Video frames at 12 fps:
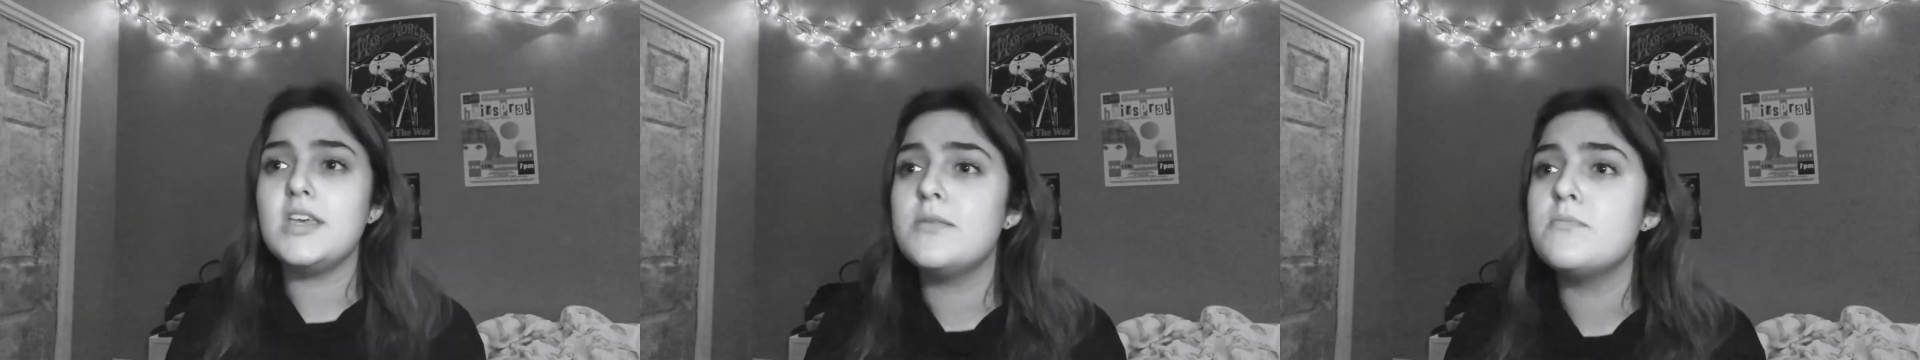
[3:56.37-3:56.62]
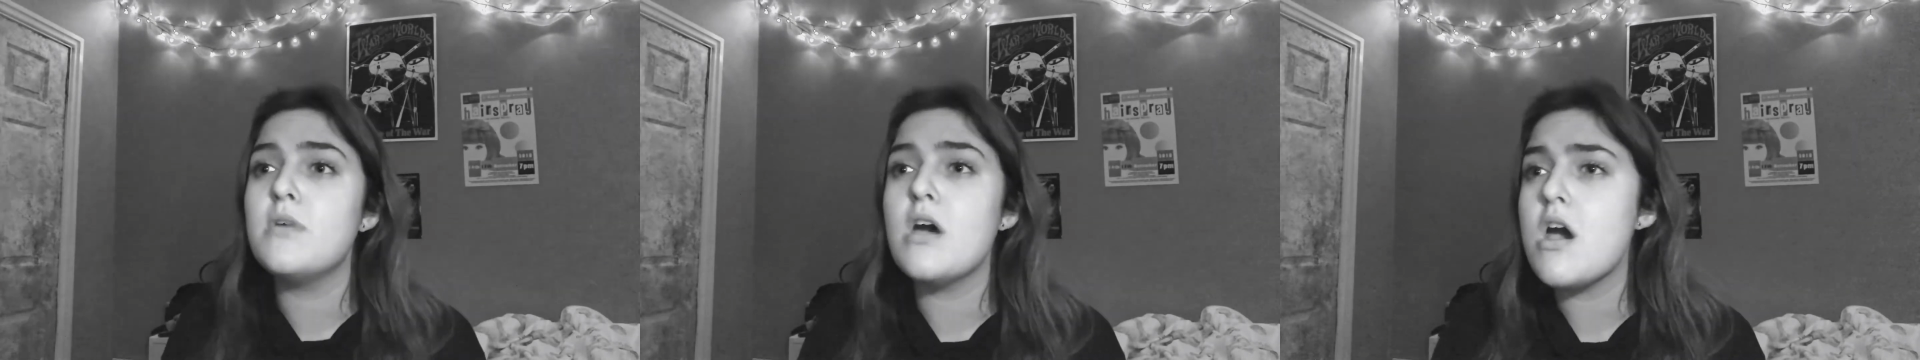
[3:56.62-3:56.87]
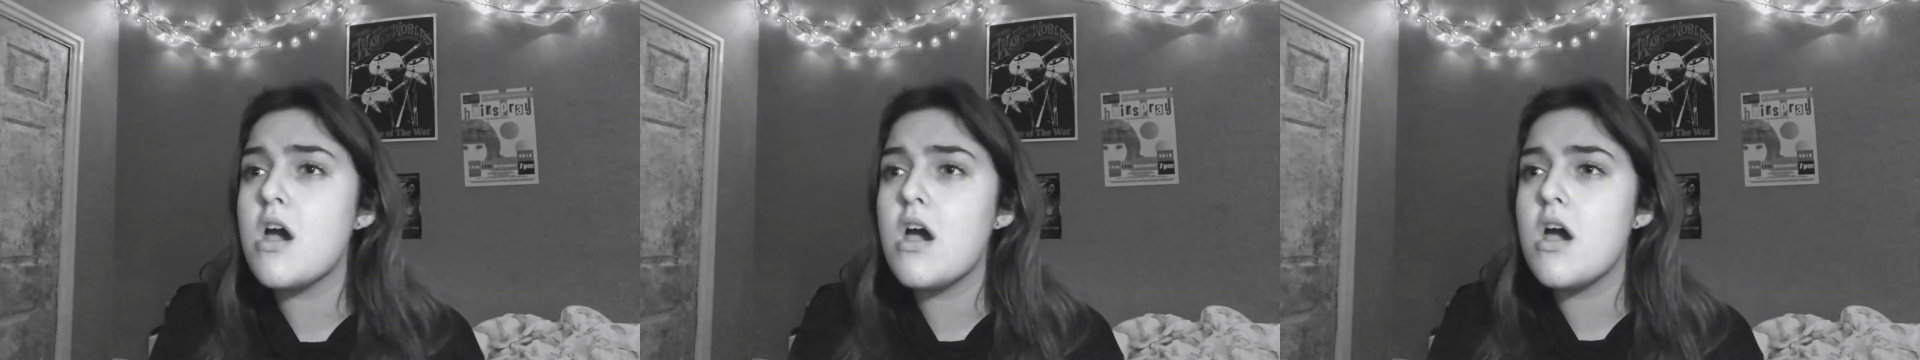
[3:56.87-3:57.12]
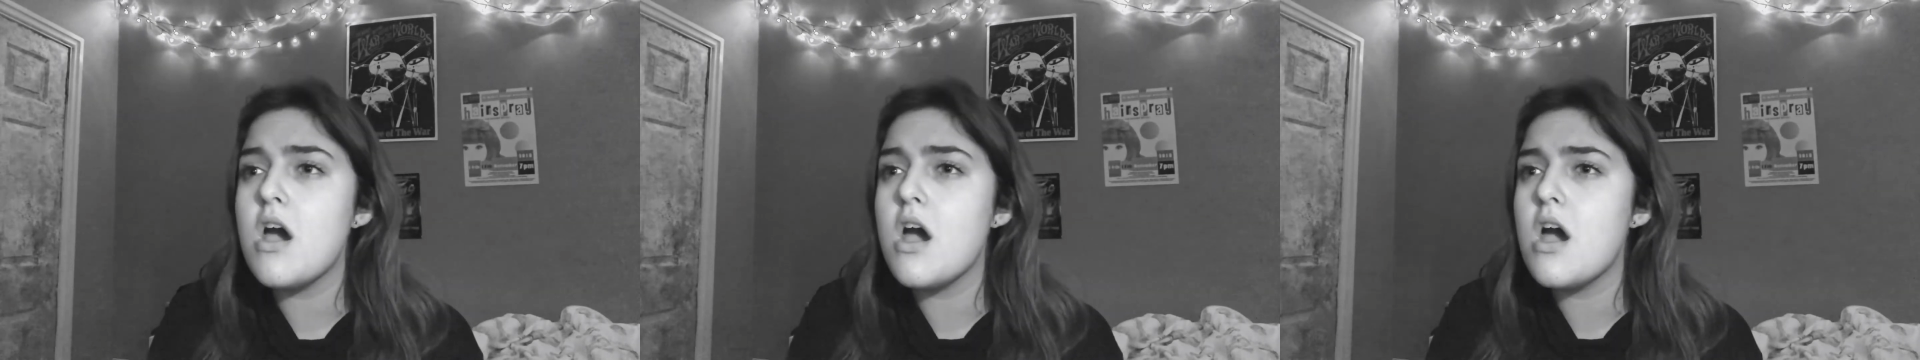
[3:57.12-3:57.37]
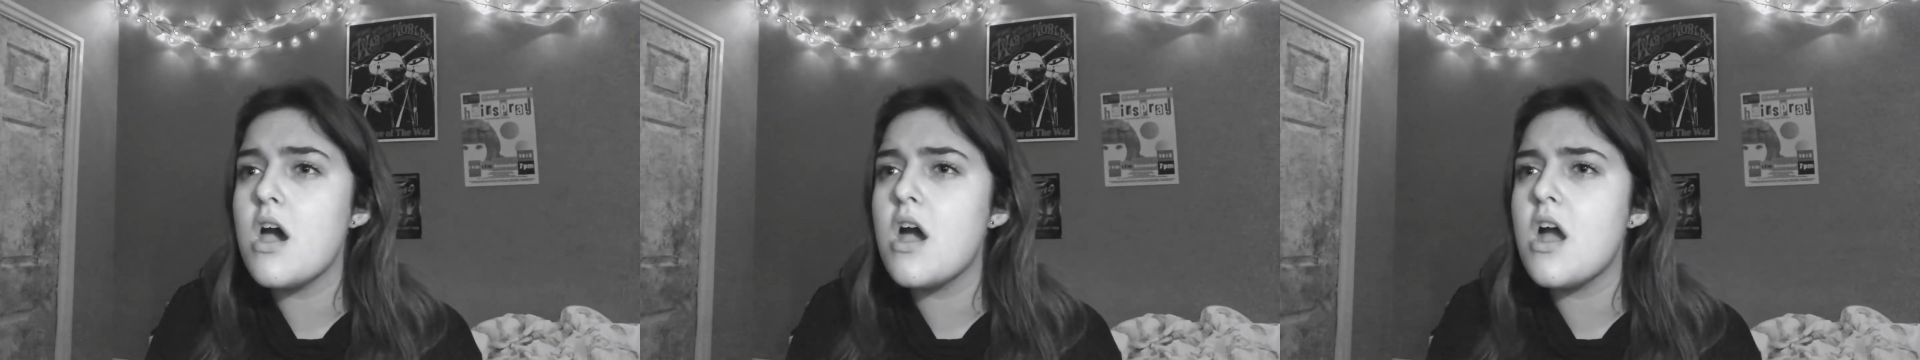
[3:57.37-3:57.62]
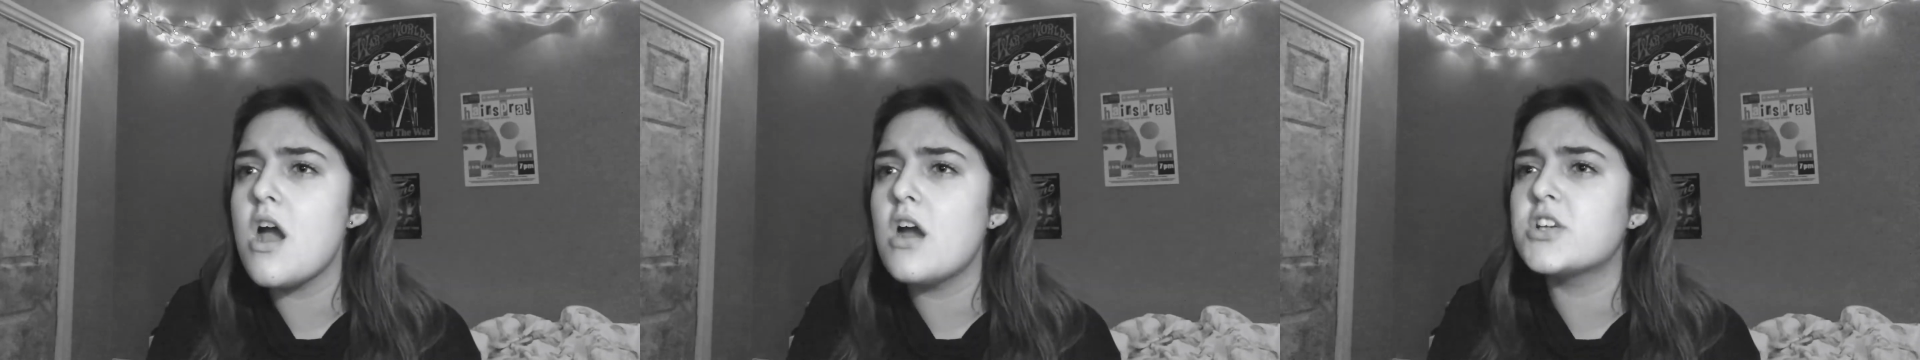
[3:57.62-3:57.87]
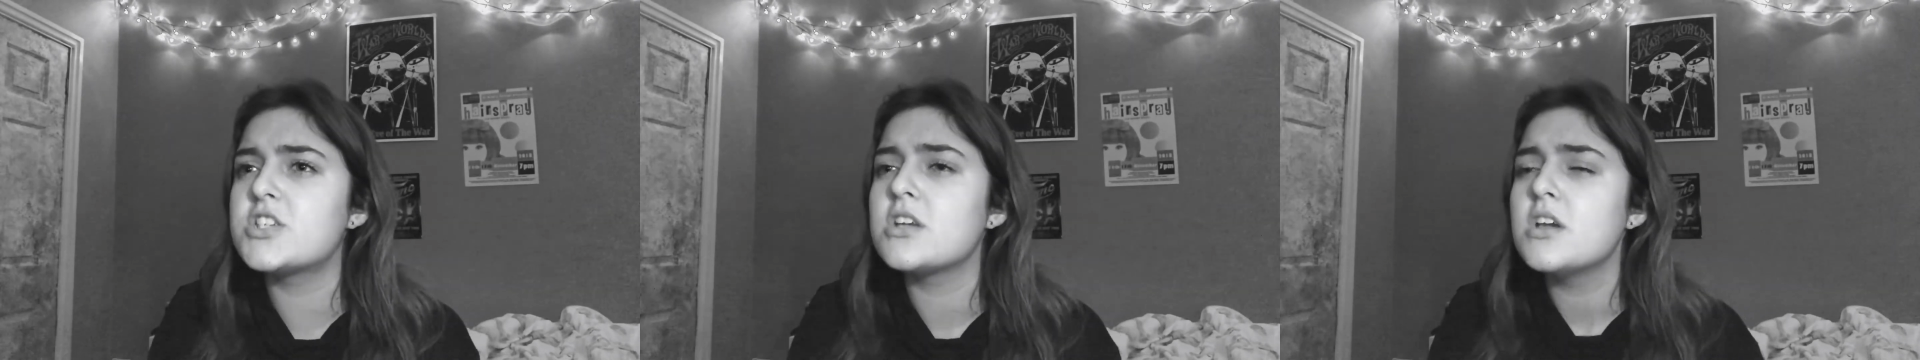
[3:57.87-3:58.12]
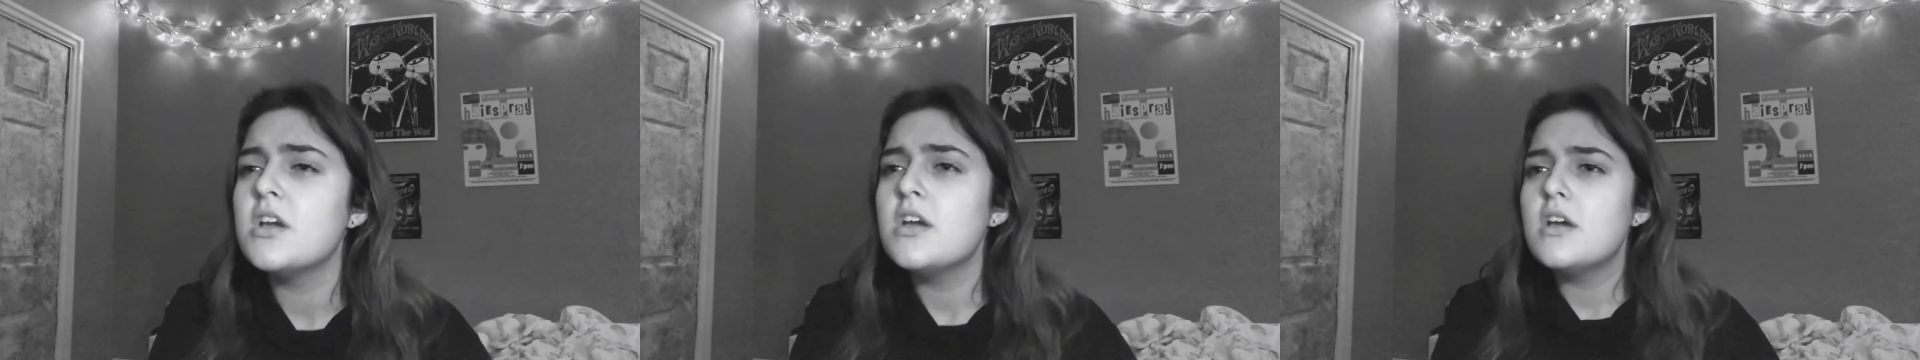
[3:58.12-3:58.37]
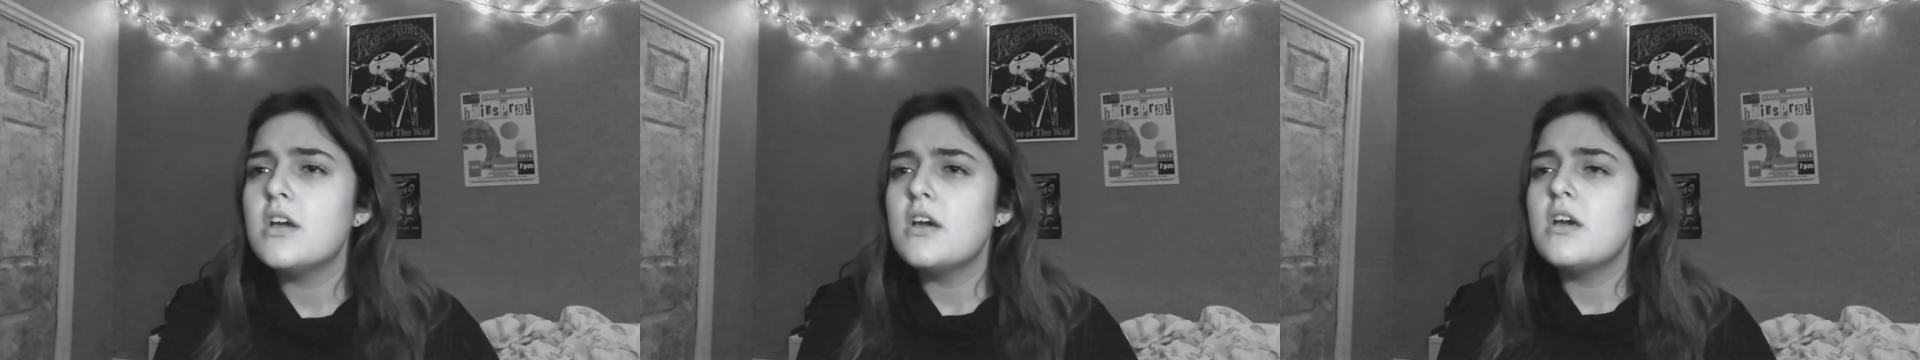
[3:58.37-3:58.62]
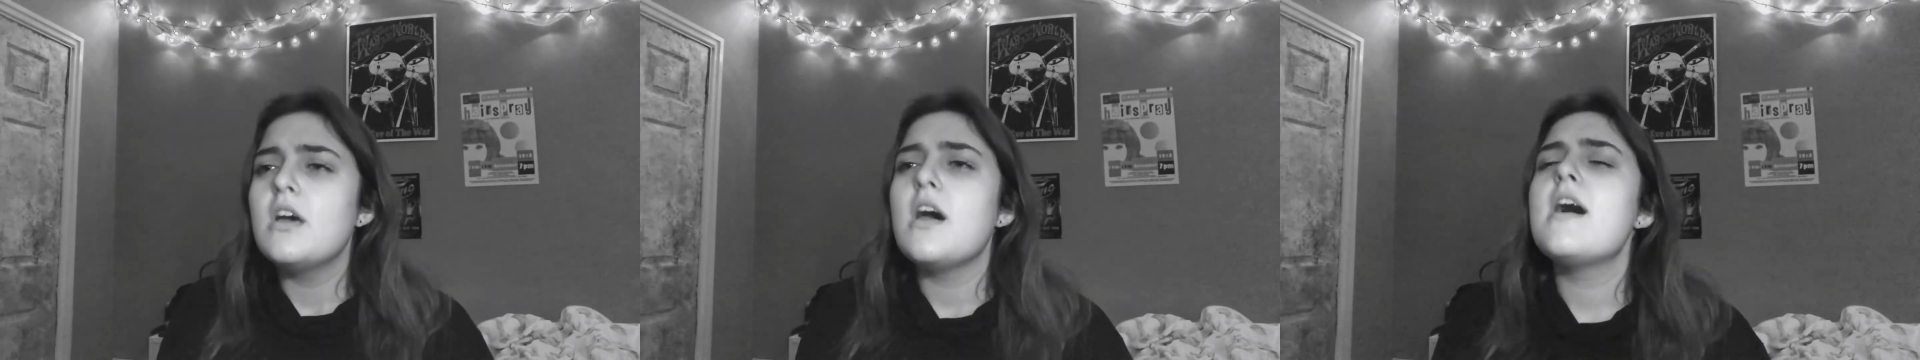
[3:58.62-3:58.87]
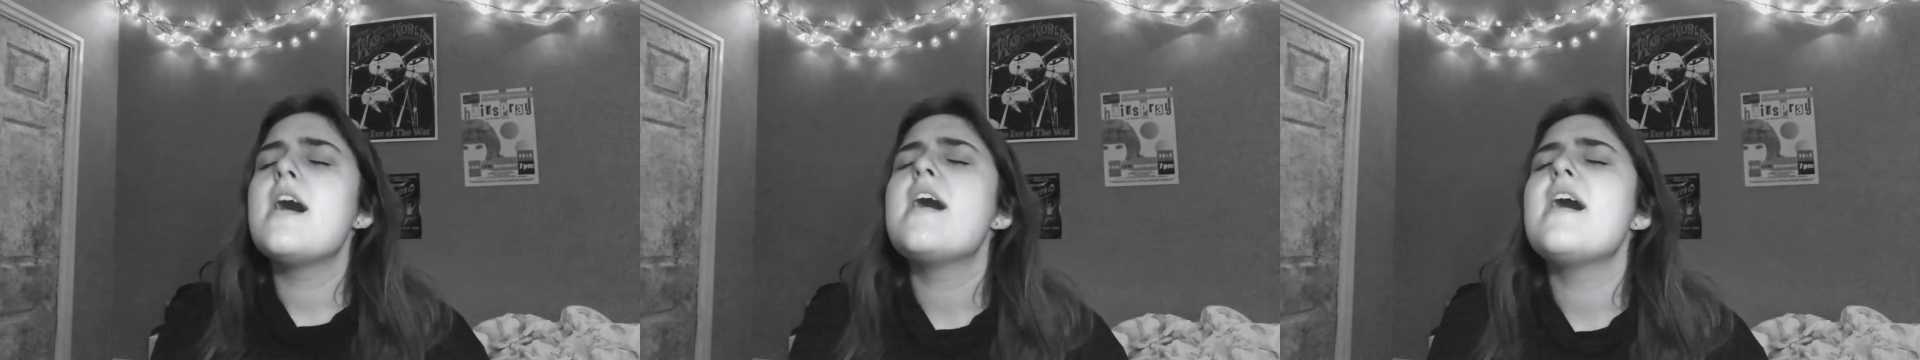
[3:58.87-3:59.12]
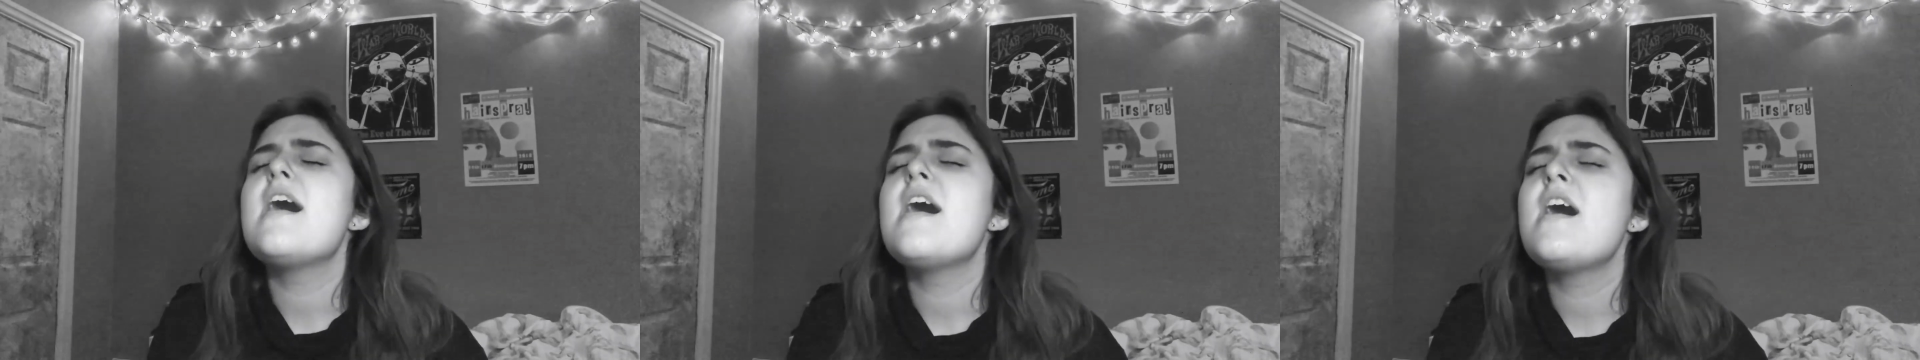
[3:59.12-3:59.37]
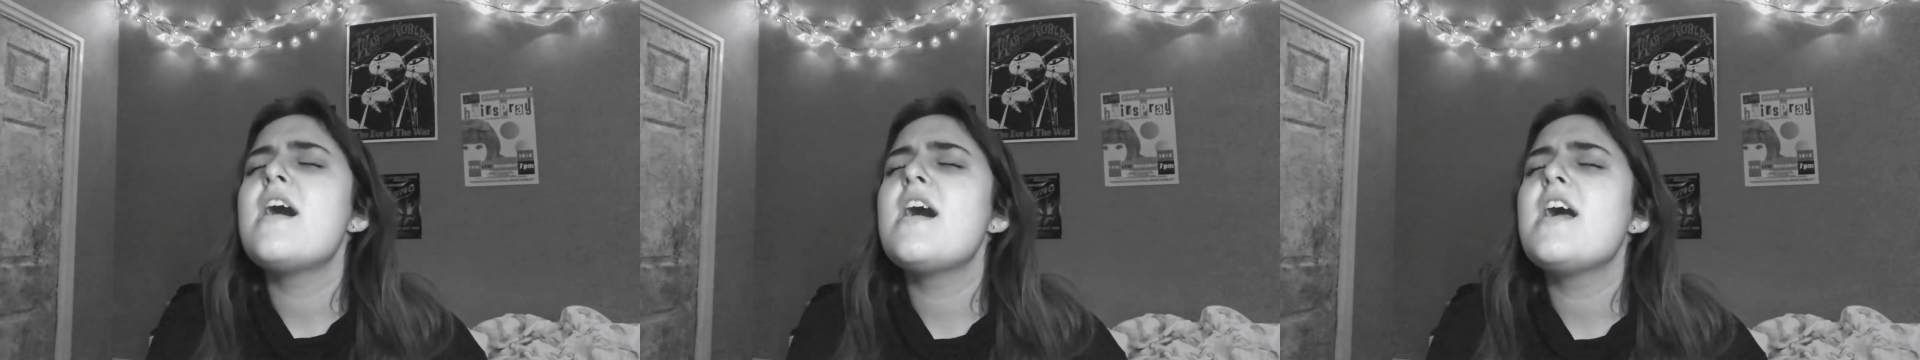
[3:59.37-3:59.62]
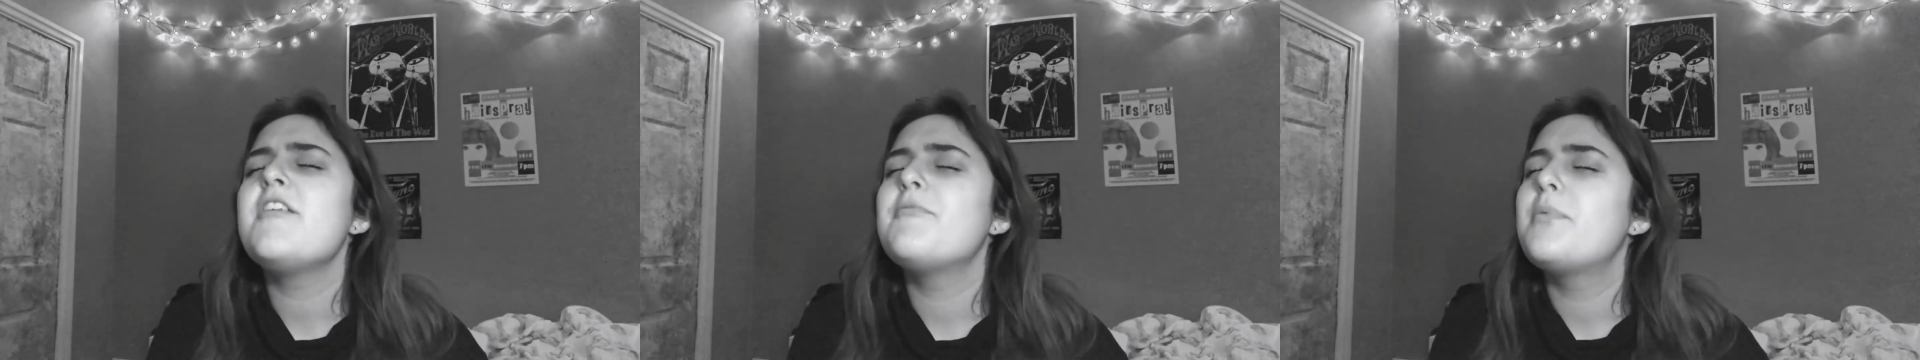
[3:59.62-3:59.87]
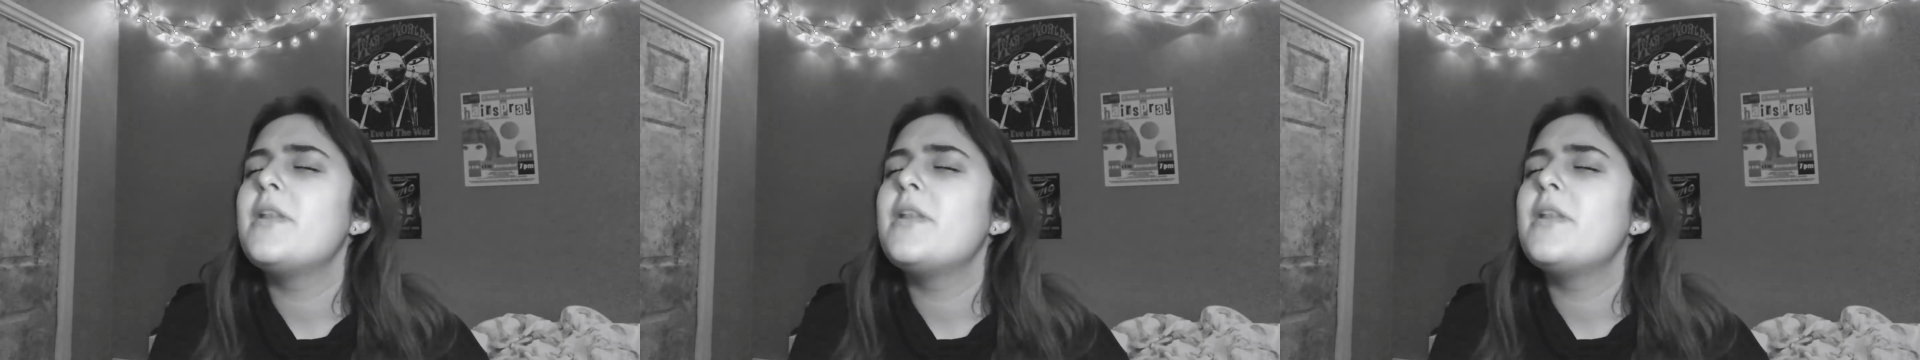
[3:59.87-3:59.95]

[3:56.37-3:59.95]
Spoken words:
emerge. I've